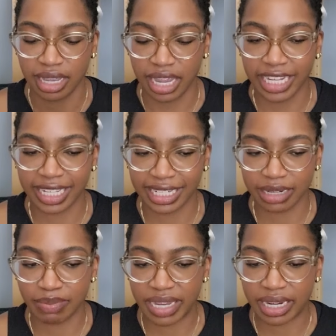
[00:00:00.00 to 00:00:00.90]
because I
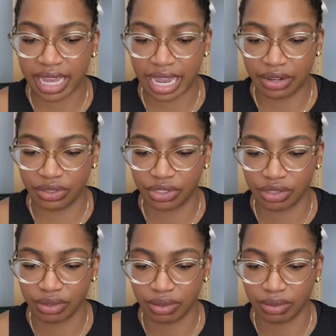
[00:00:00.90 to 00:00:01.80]
did meet gauge
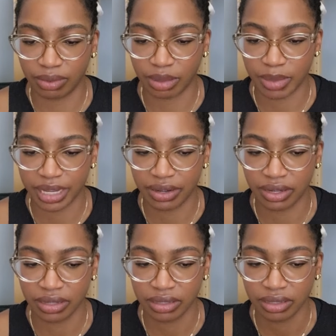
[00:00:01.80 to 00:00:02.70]
with my
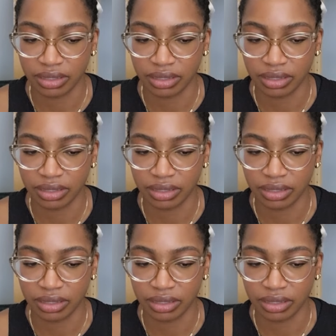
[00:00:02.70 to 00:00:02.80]
yarn,